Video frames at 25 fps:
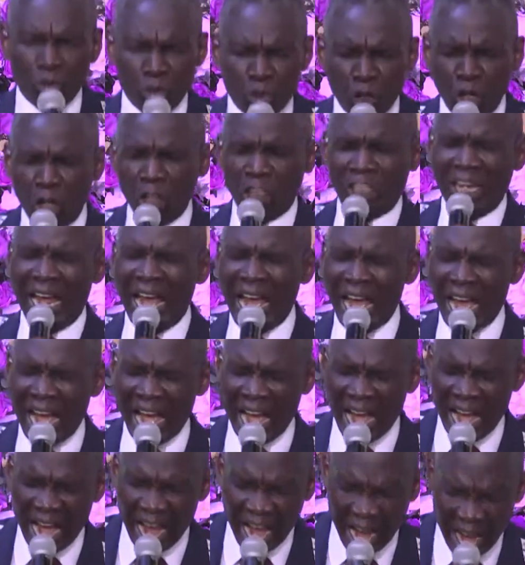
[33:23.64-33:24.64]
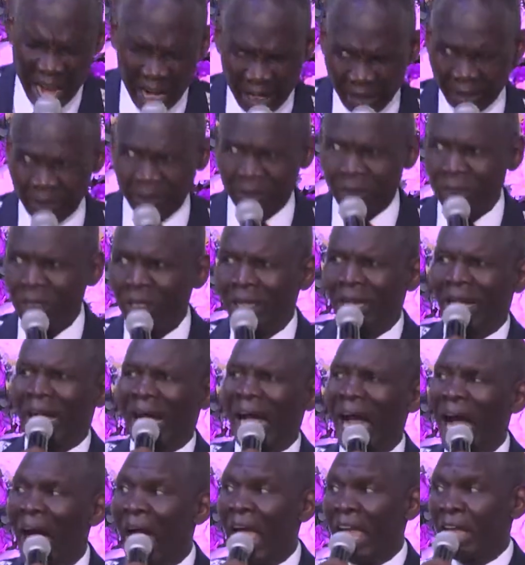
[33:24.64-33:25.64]
today
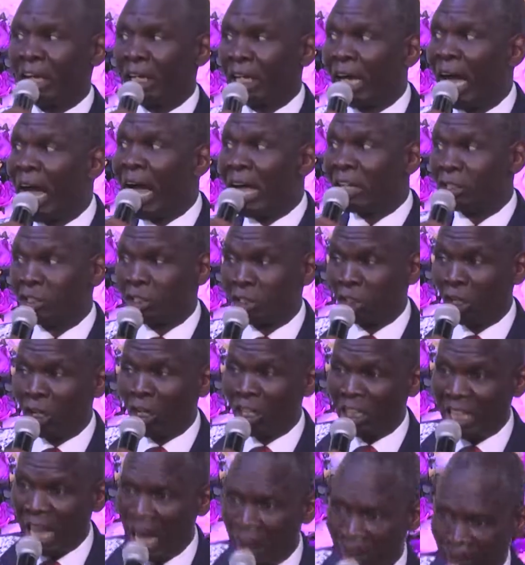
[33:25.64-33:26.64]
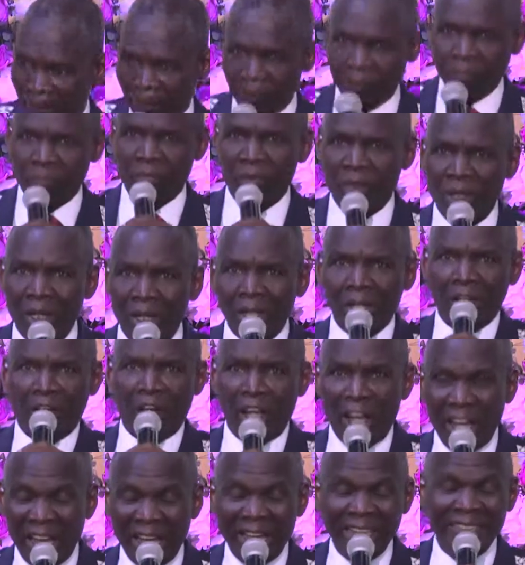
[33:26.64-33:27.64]
I cancel them.
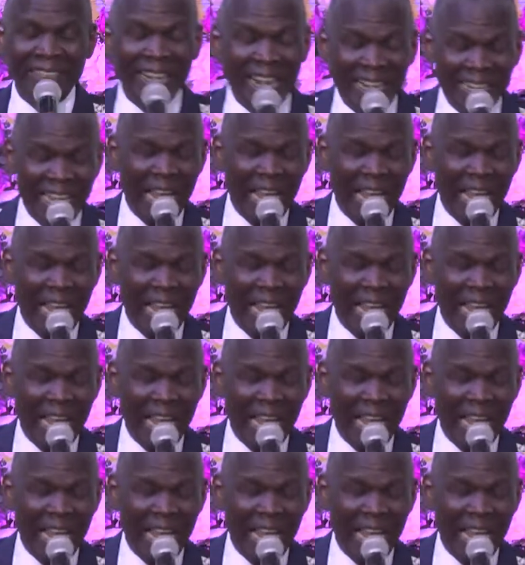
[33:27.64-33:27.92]
In the